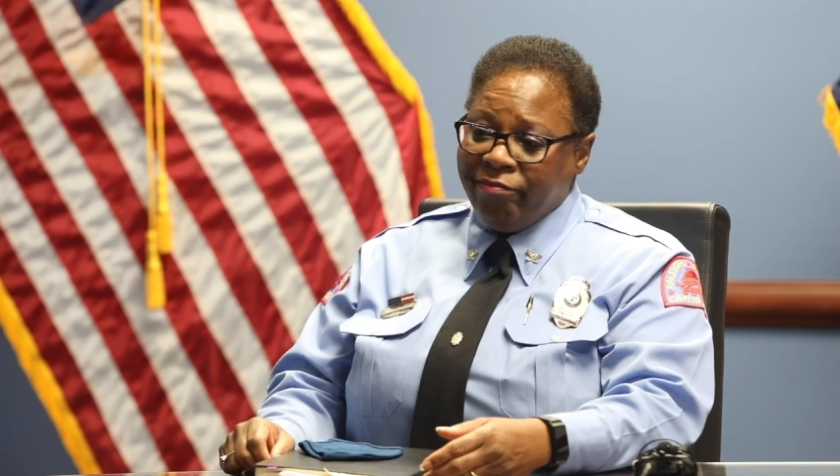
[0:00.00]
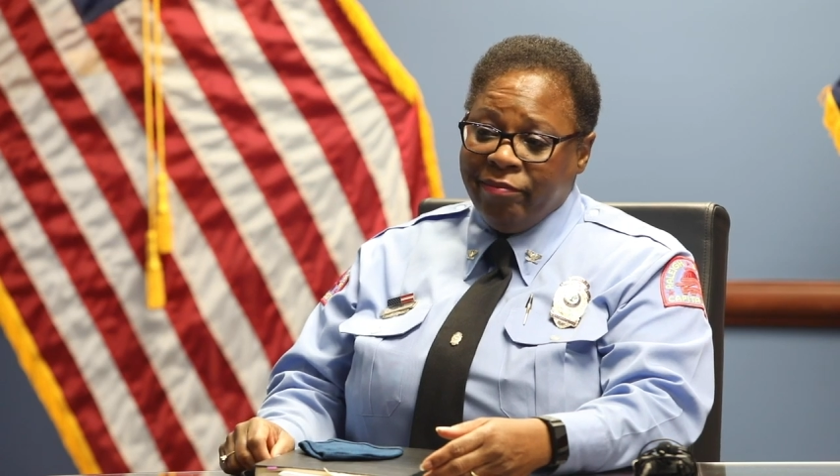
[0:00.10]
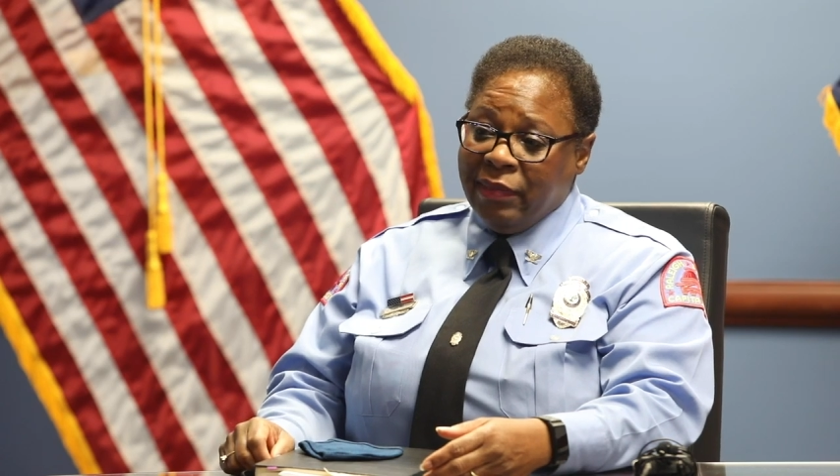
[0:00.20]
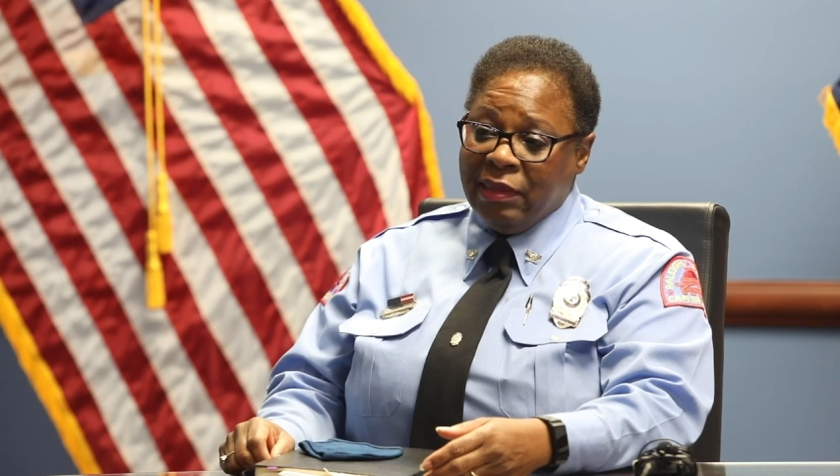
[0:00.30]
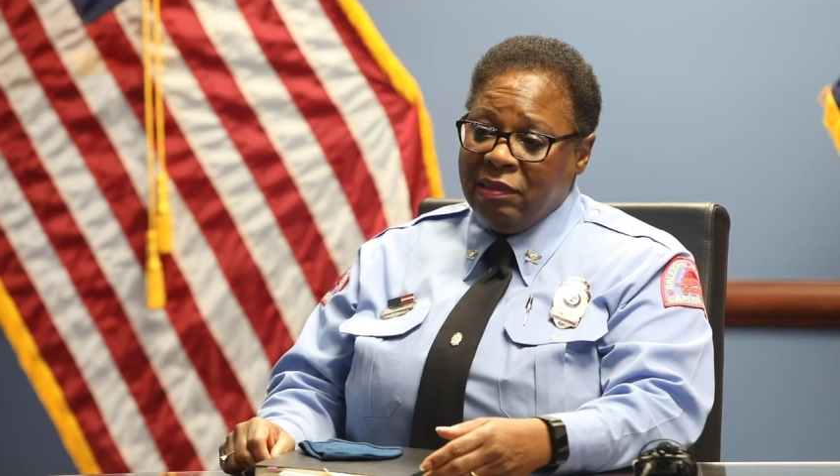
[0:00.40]

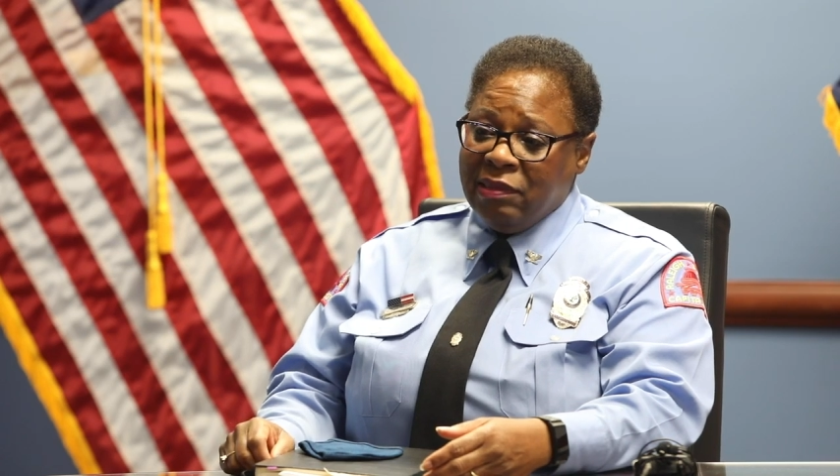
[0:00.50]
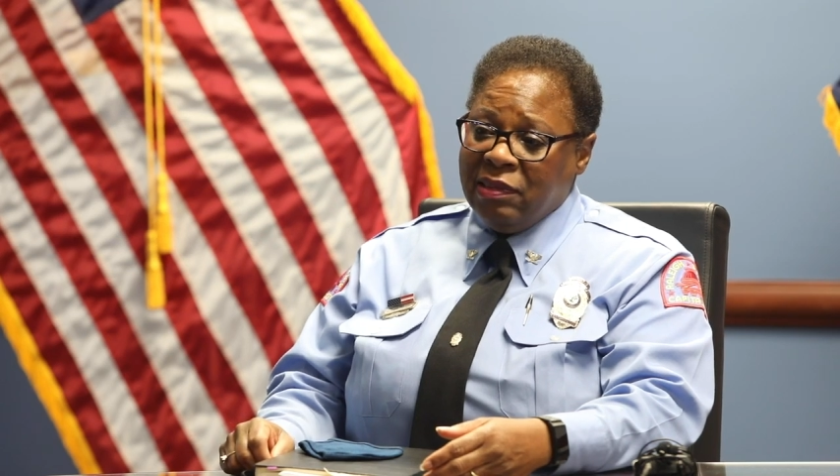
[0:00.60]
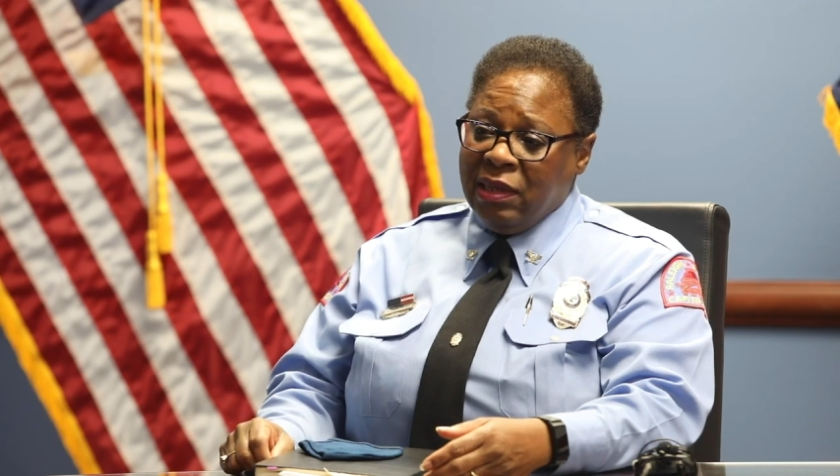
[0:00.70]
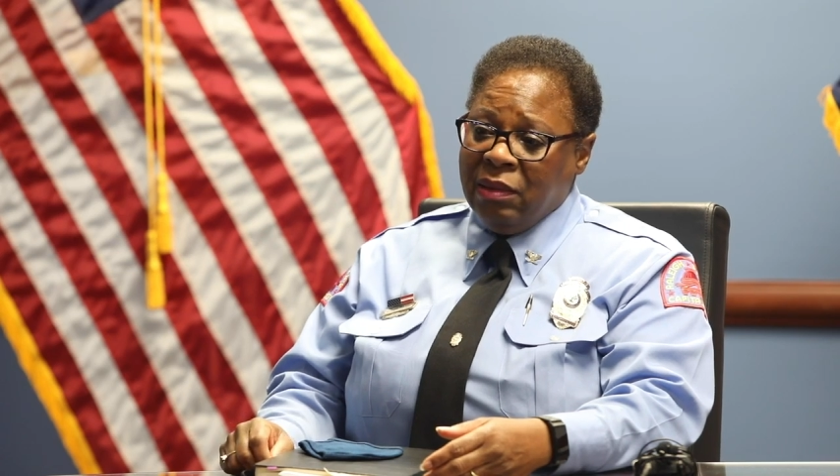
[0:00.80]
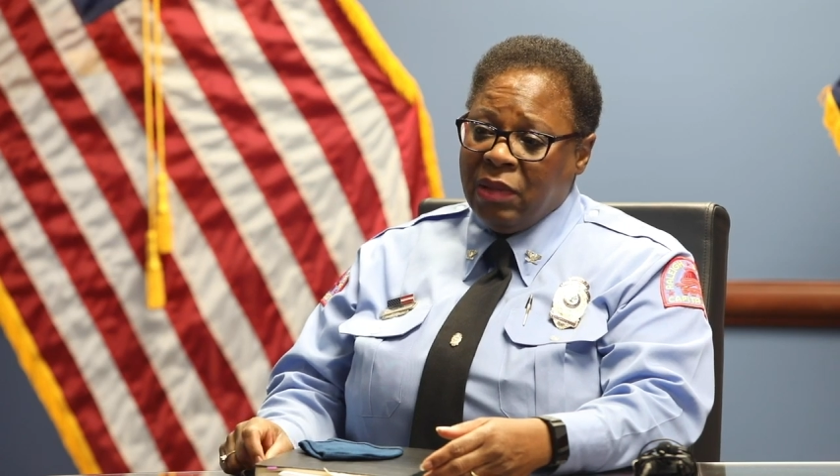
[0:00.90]
it doesn't
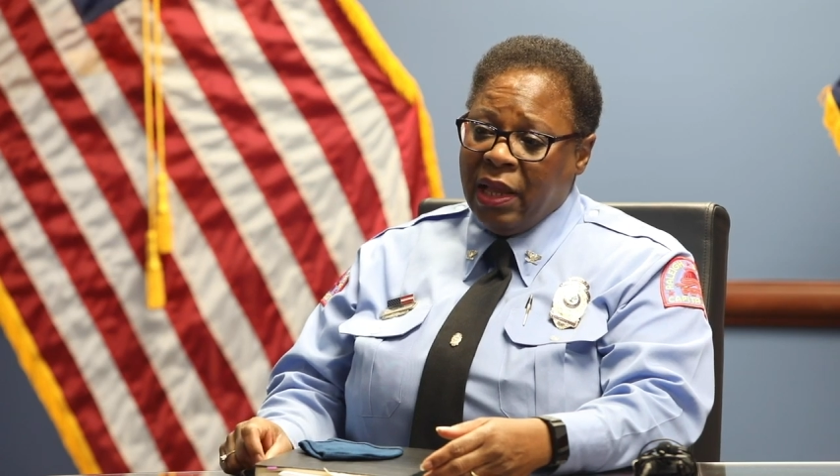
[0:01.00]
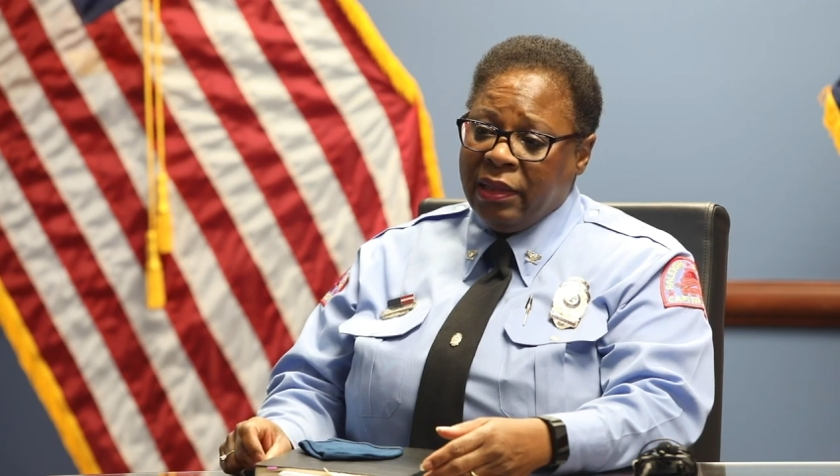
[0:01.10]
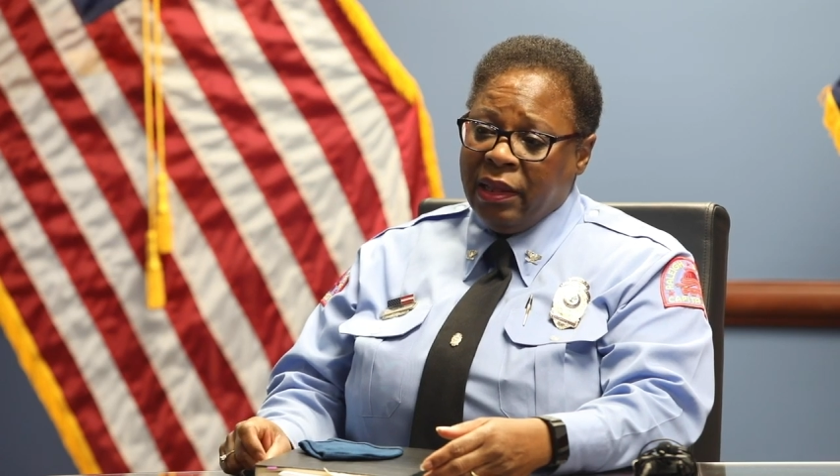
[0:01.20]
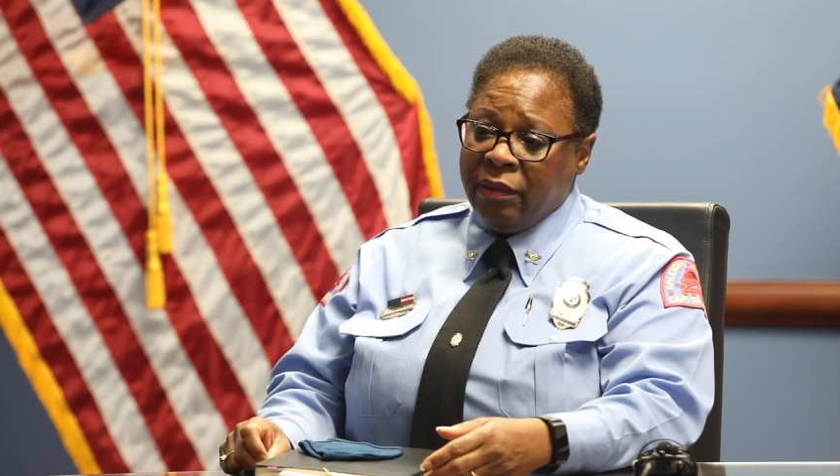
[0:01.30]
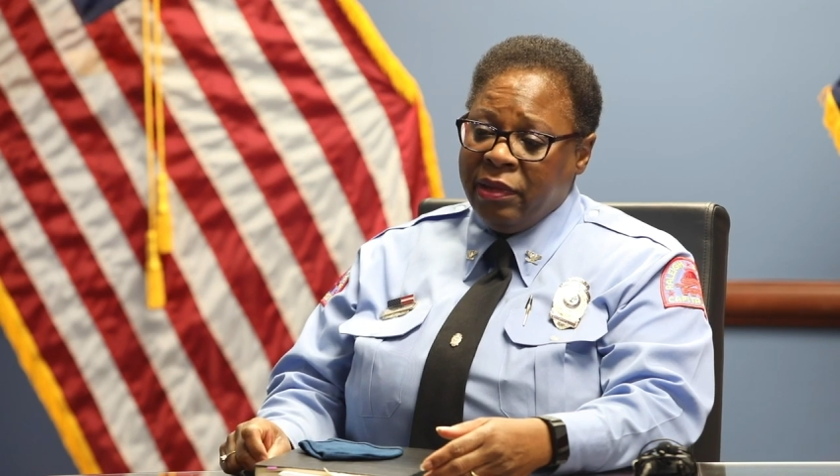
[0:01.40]
seem
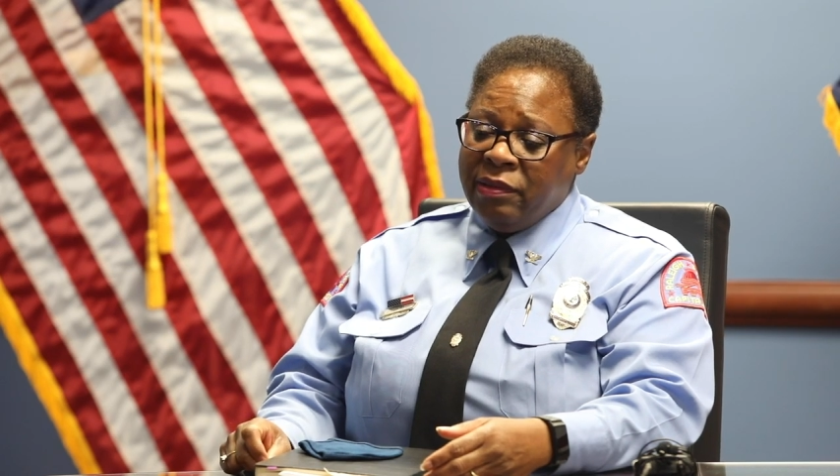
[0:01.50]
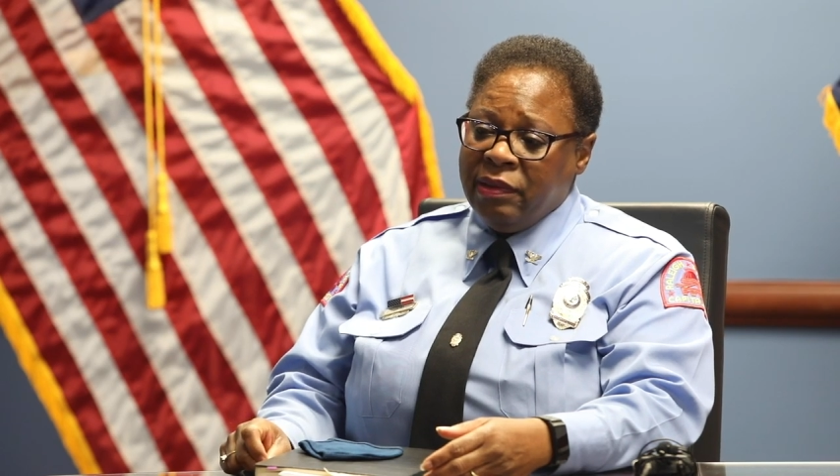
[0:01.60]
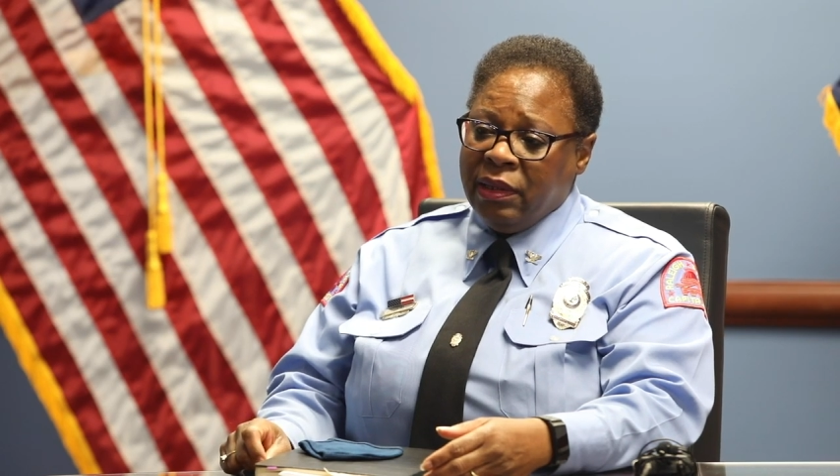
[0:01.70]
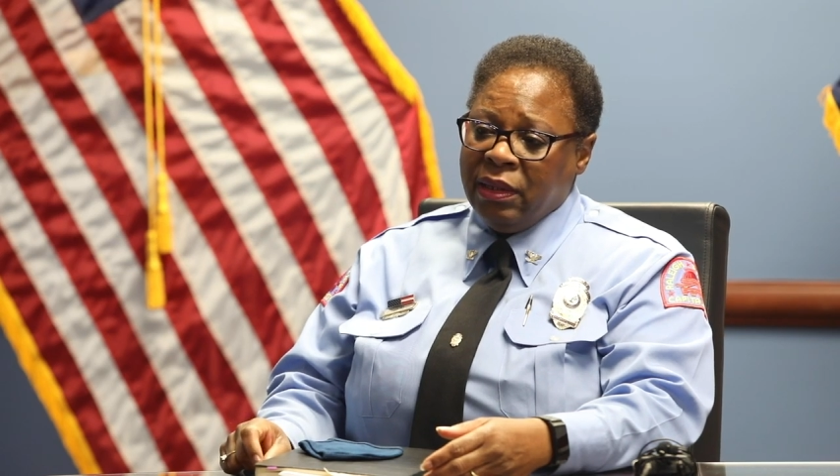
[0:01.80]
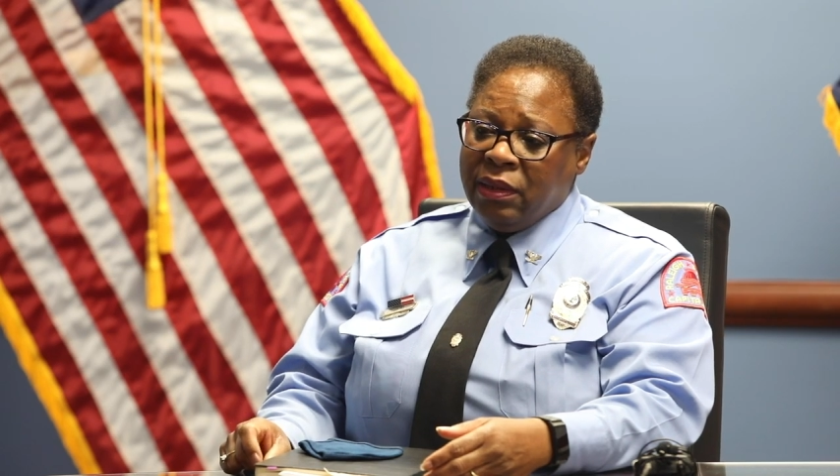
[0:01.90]
like there
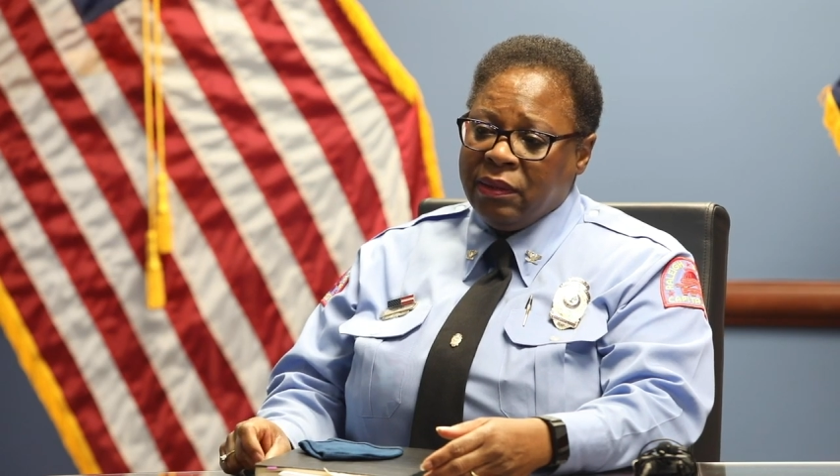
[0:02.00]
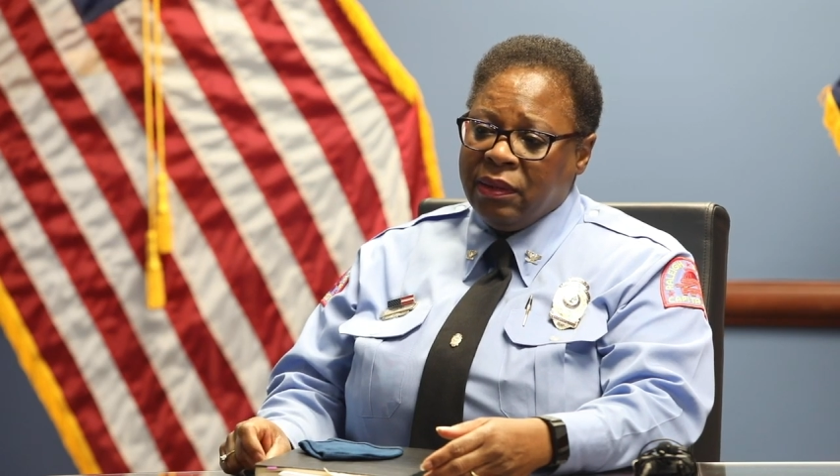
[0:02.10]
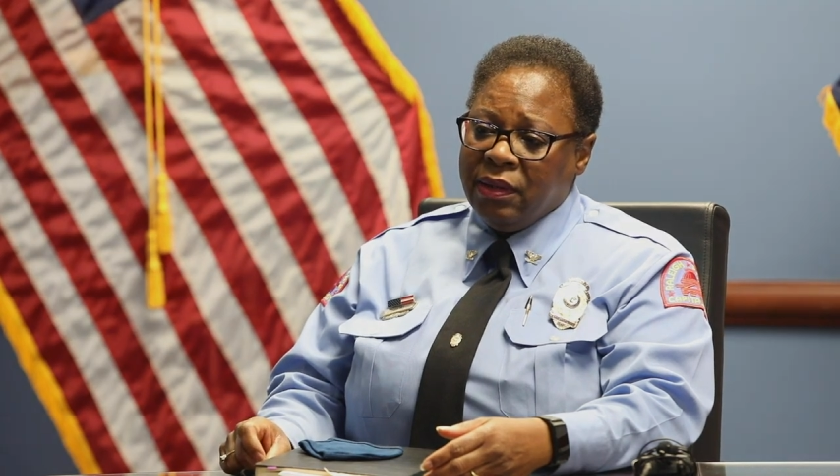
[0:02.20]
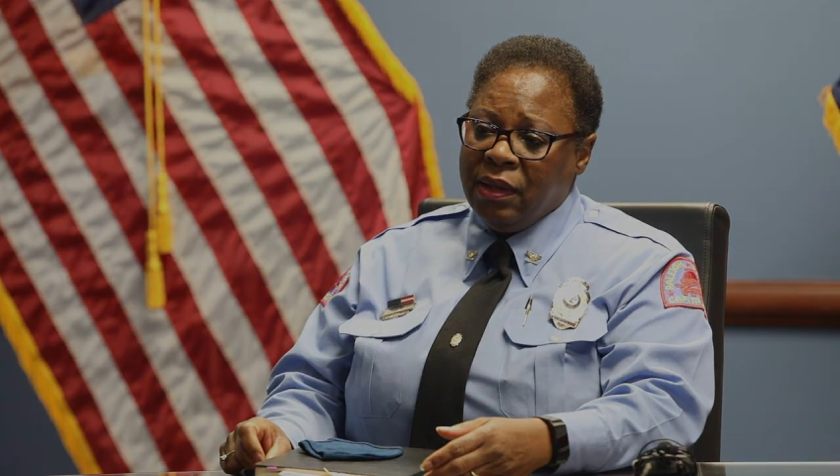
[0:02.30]
is any.